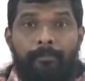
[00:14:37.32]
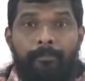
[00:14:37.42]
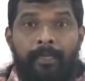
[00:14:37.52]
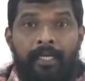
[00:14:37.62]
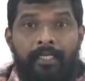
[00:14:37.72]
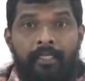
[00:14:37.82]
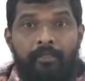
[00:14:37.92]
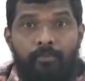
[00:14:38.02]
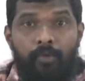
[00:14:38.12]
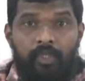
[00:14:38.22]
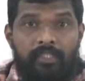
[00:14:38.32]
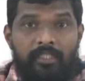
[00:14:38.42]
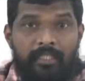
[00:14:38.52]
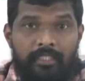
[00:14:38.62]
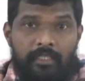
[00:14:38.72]
paddy production?
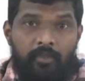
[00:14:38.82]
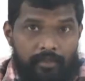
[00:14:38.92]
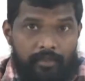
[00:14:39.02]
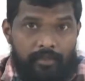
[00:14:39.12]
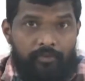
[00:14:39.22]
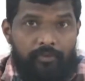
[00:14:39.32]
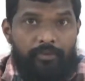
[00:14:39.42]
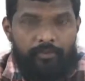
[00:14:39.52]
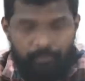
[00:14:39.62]
That is the question for you.